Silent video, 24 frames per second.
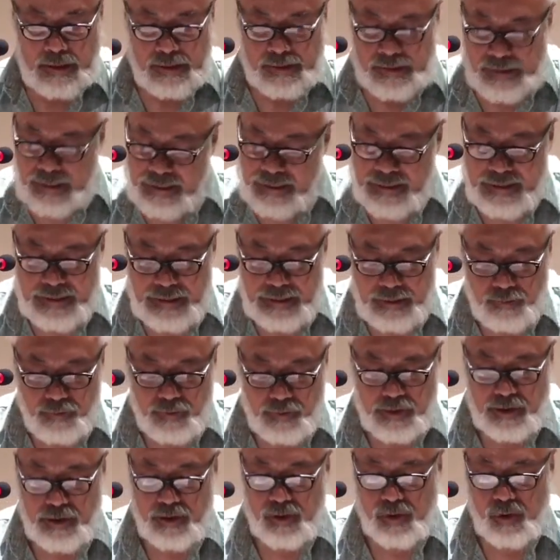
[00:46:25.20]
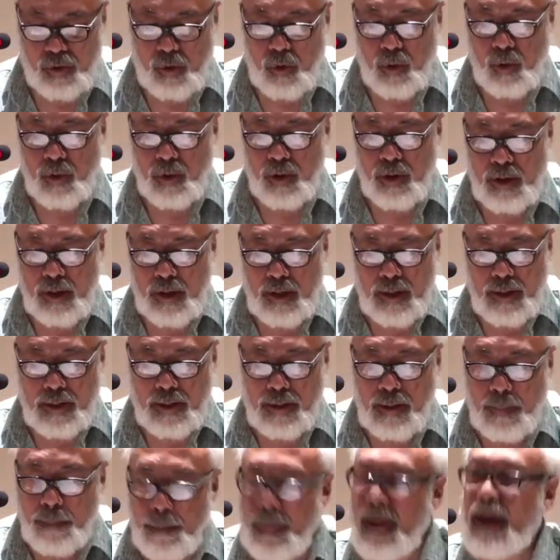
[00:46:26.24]
section, which is called
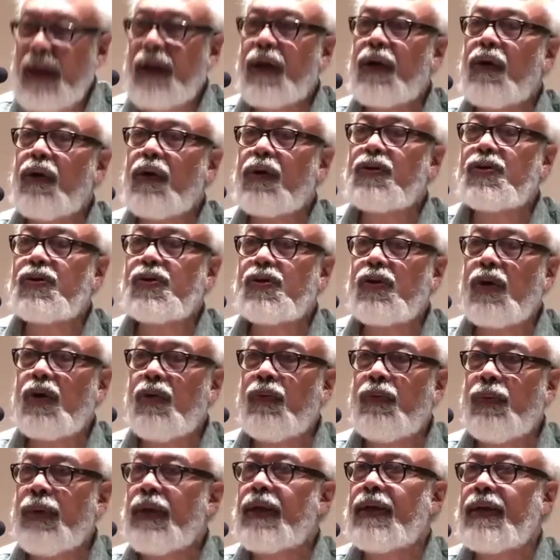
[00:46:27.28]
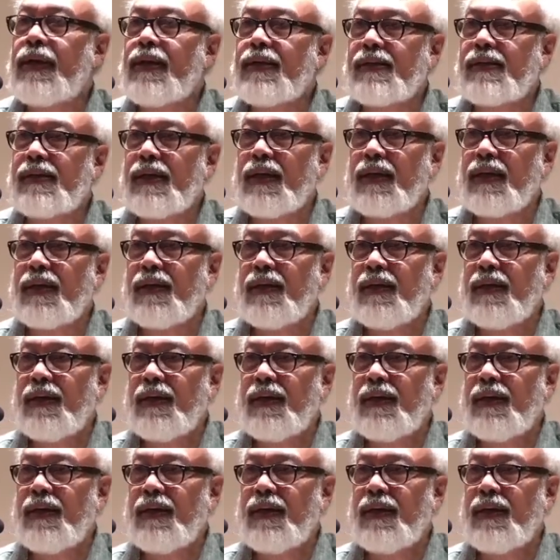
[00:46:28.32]
the paradox of witnessing.